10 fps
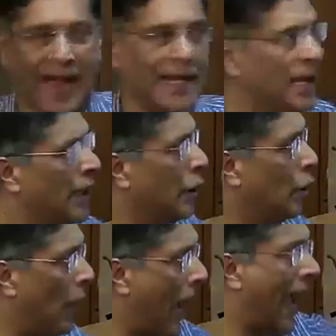And,
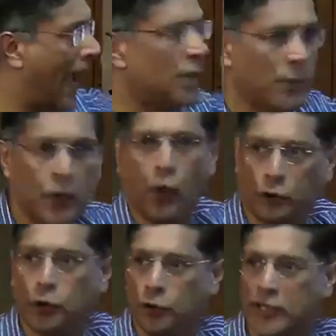you know, as we
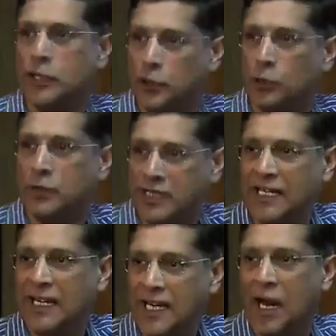go through this, you'll
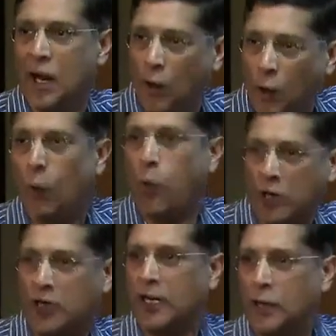see
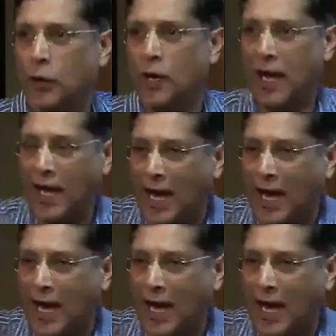what, you know,